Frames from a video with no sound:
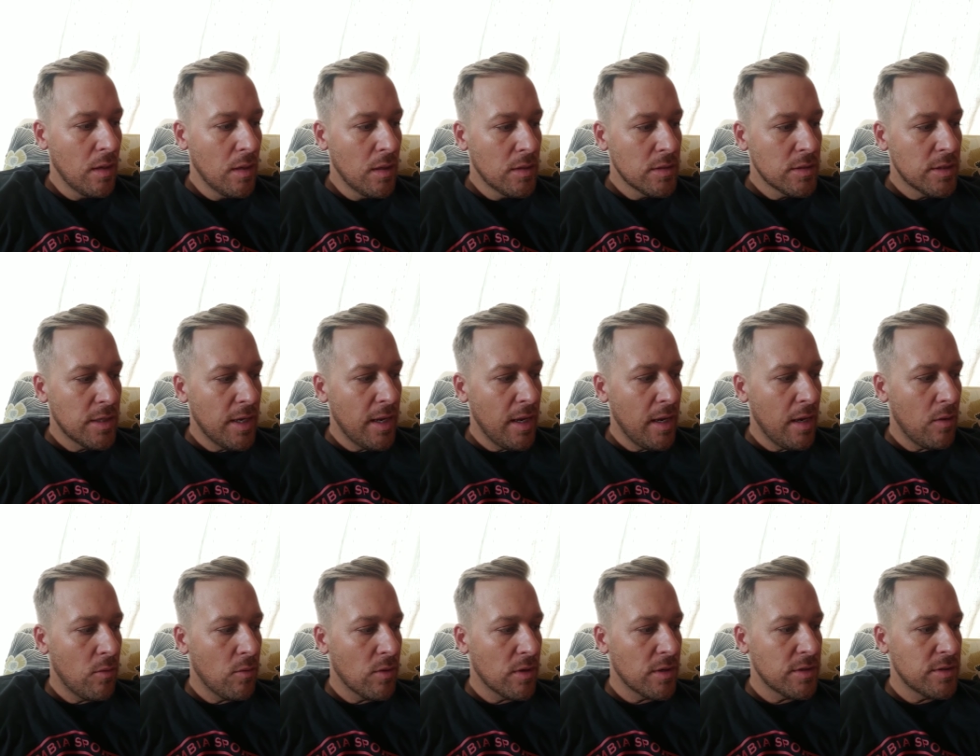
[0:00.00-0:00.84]
Today I
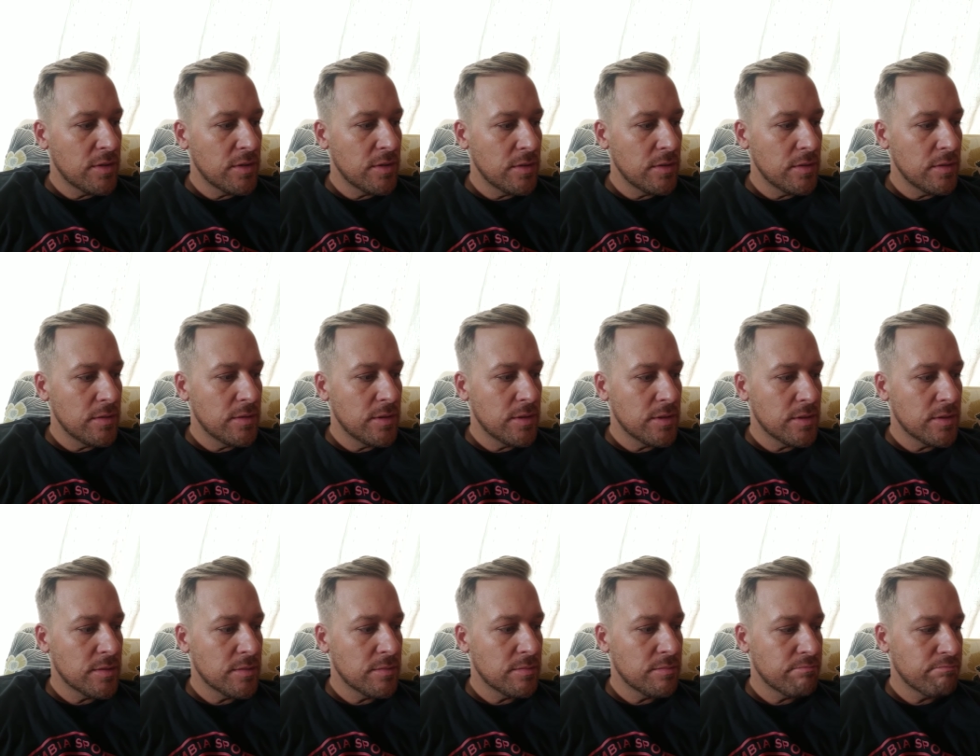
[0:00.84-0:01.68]
wanted to
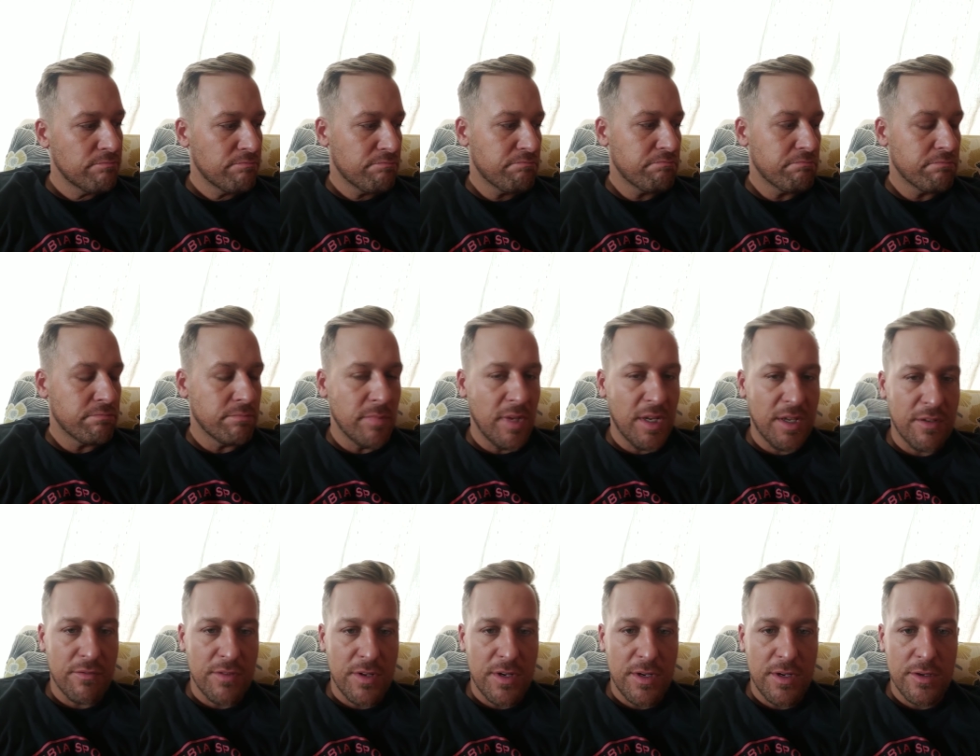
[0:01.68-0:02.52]
just make a
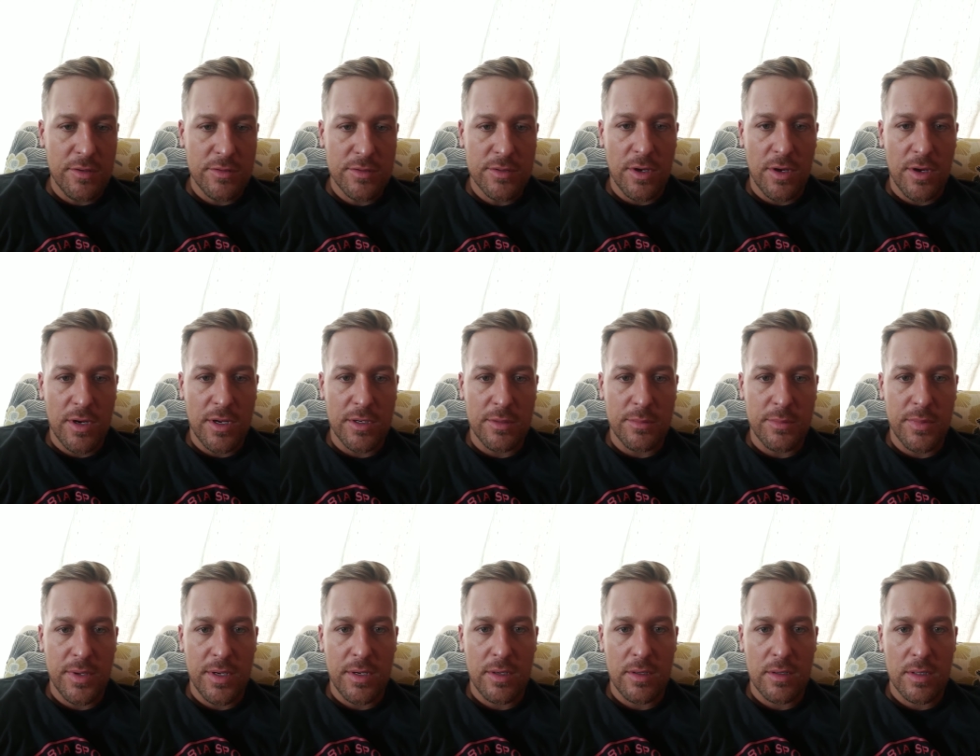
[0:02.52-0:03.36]
video talking
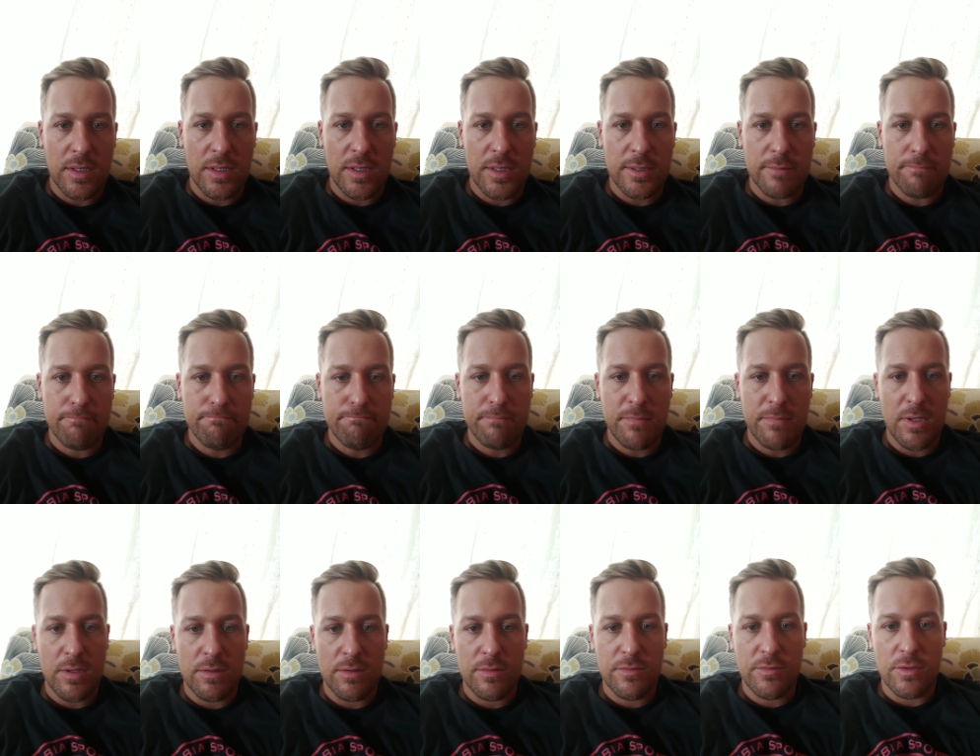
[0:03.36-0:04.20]
about,
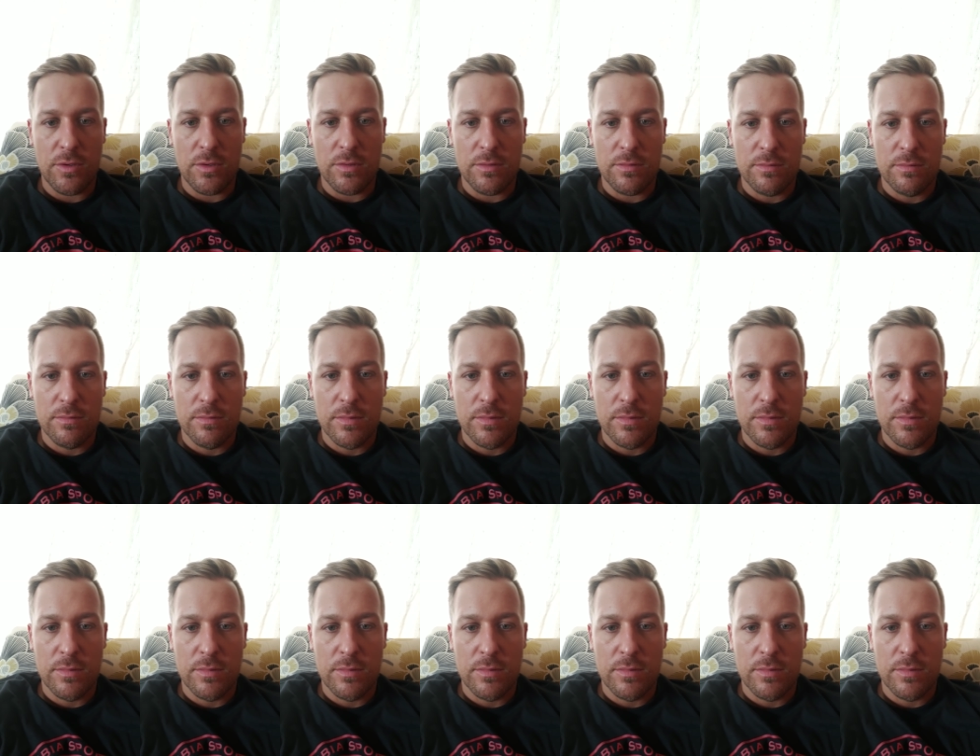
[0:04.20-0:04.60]
if you've